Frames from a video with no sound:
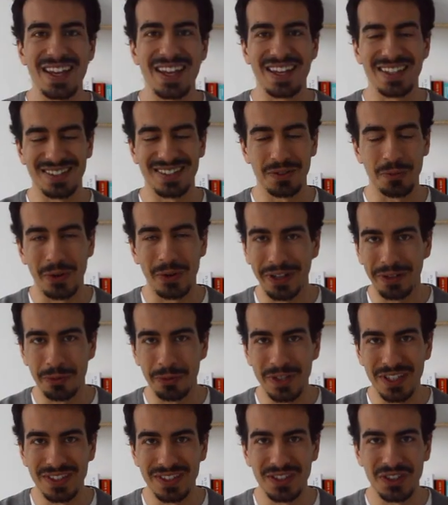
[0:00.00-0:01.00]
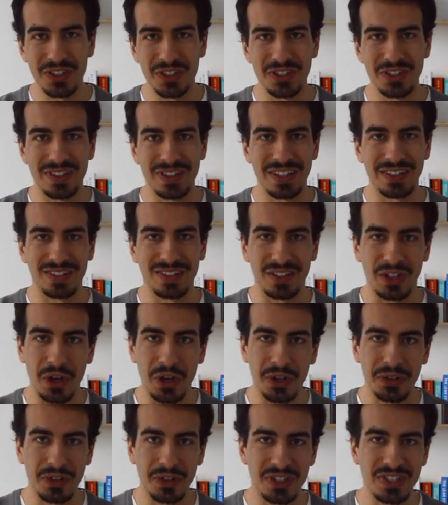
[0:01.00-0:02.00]
It's a well-researched that the
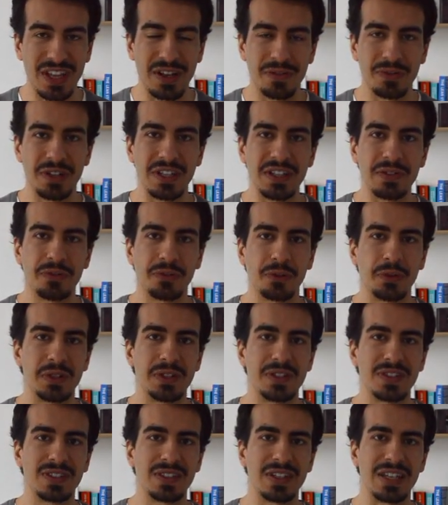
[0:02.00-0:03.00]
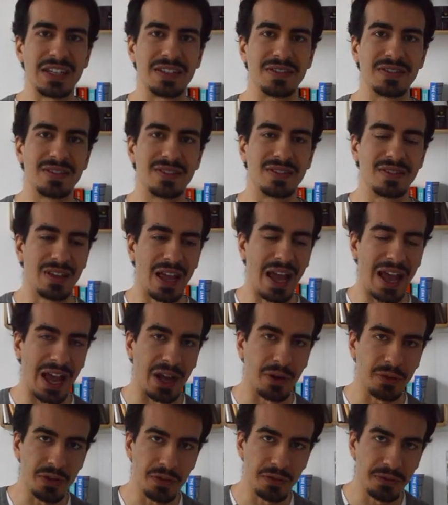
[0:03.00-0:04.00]
colors have an influence in
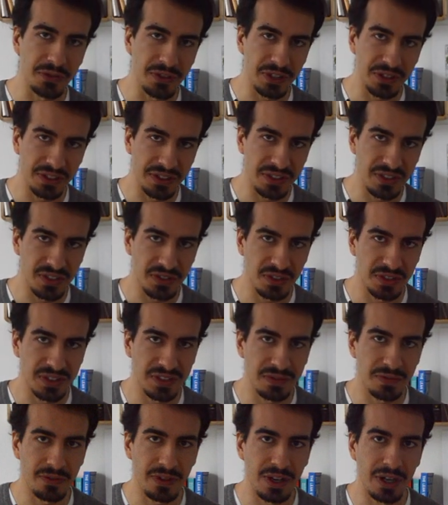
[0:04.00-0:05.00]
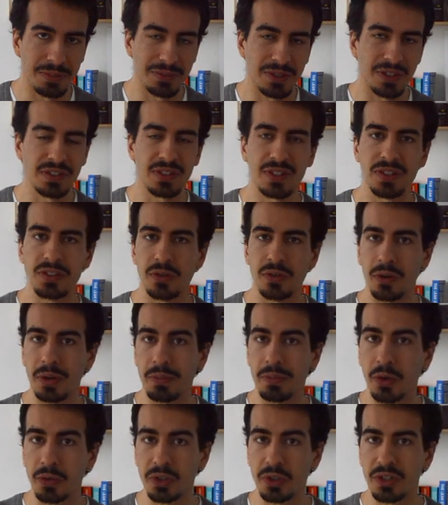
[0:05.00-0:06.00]
how you feel in a certain environment, your
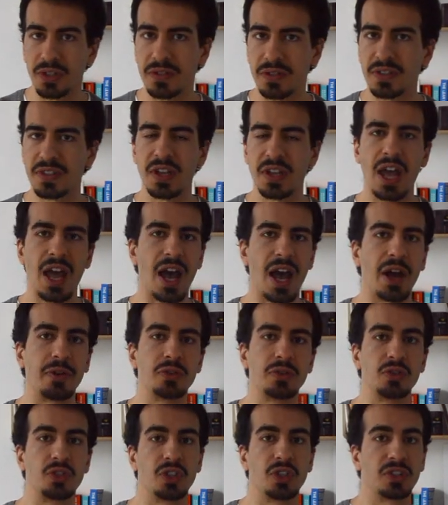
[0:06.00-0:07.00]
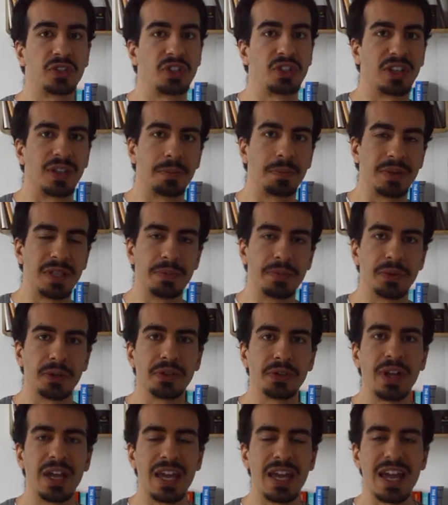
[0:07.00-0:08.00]
emotions, how you judge other
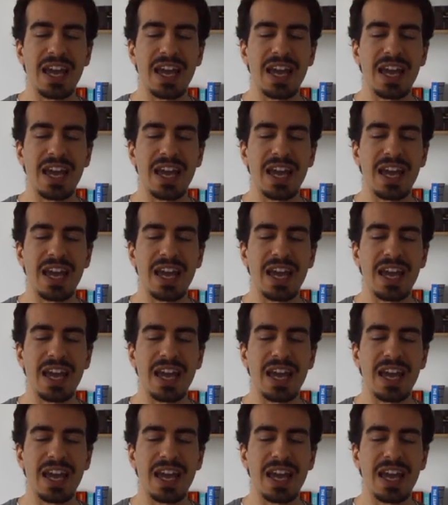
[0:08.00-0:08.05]
people,